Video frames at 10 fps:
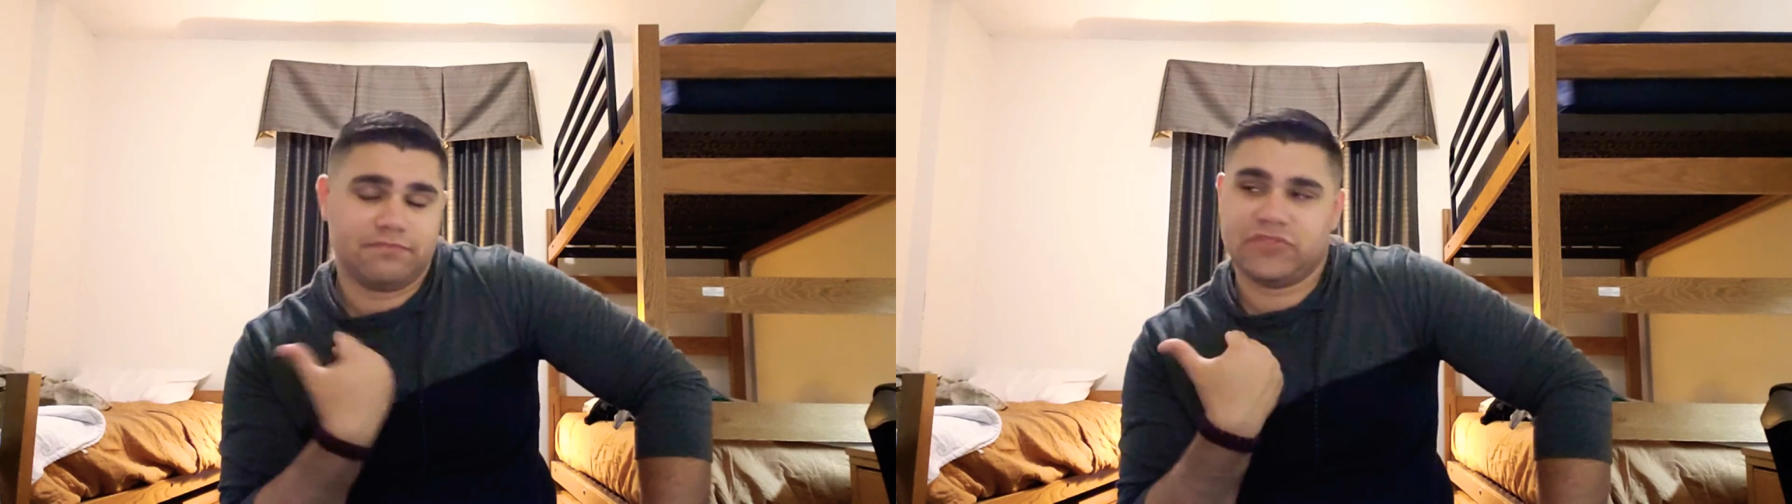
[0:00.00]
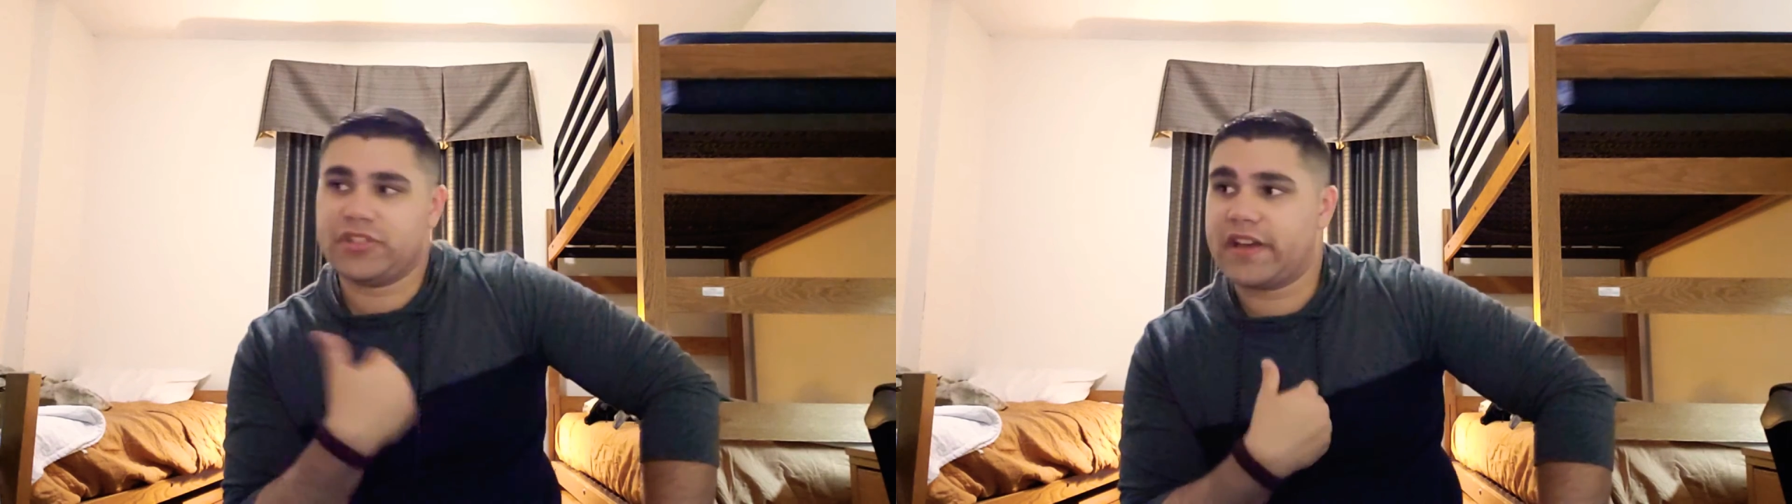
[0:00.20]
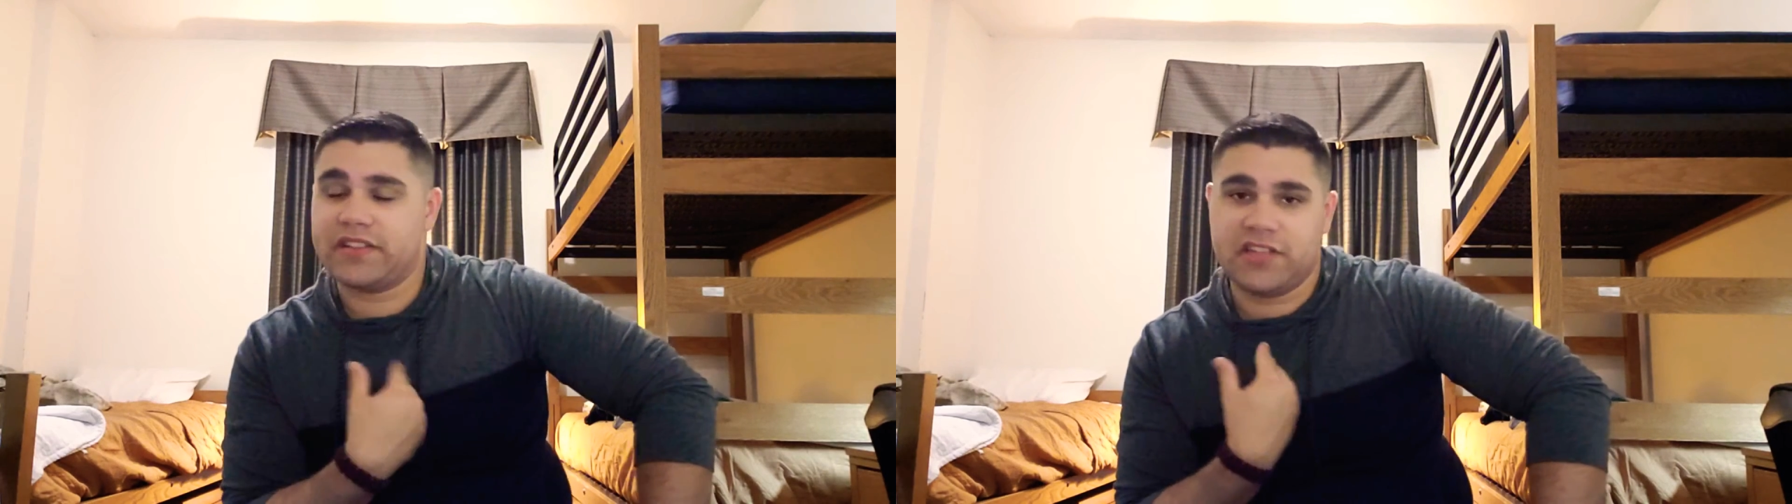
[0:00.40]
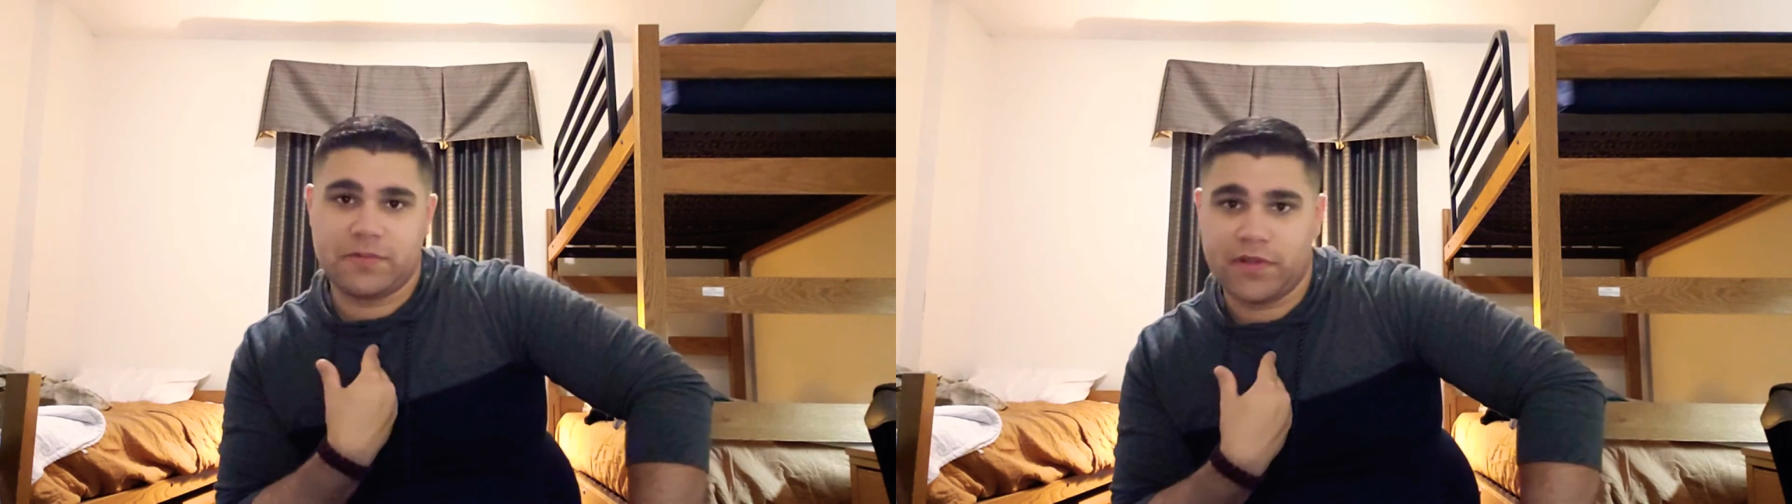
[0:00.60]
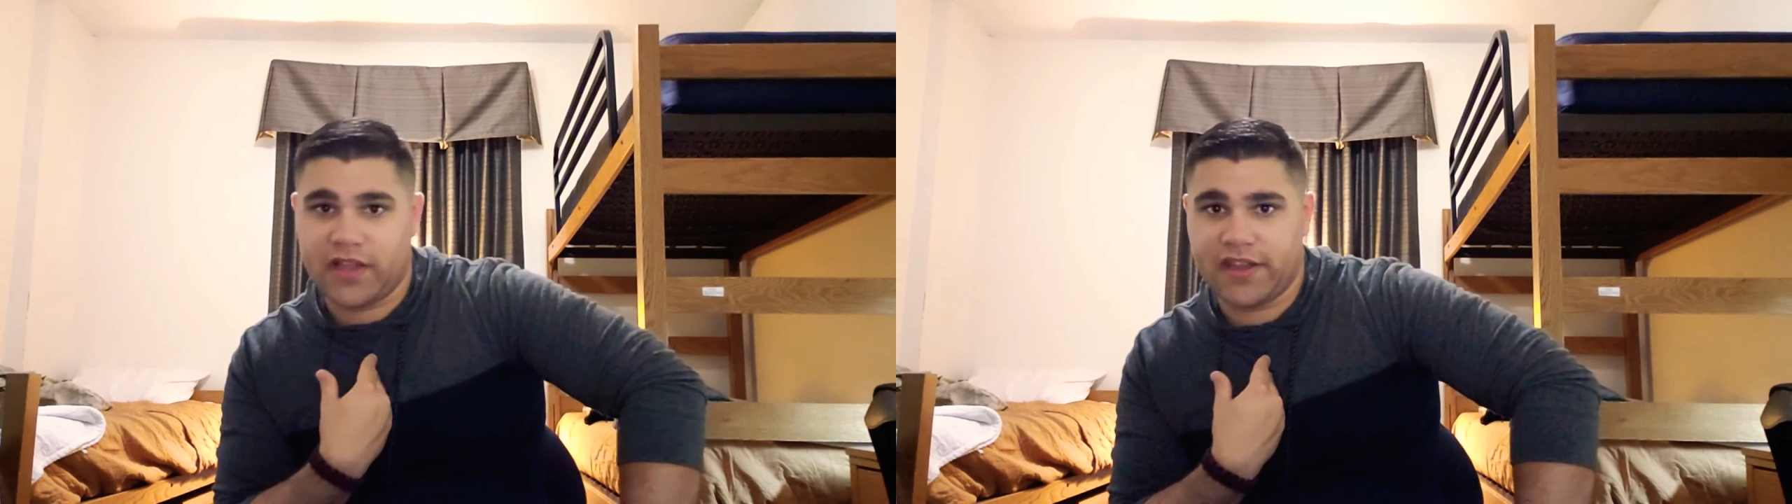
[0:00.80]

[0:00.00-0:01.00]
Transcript: They're not going to teach me line